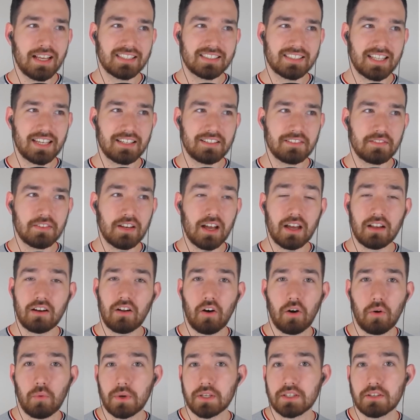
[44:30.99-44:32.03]
is that not
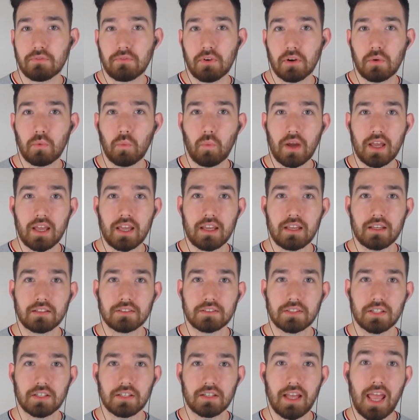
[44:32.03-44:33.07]
always a fun
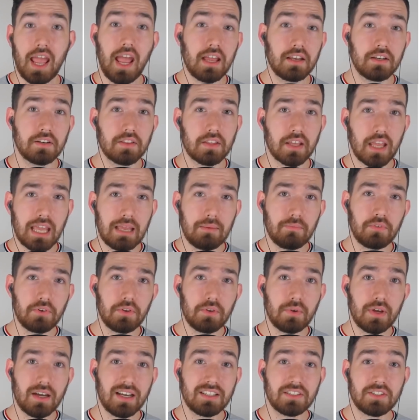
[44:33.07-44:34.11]
way to end the game
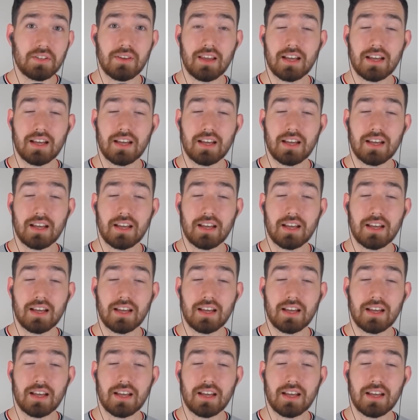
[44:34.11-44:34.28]
for you guys?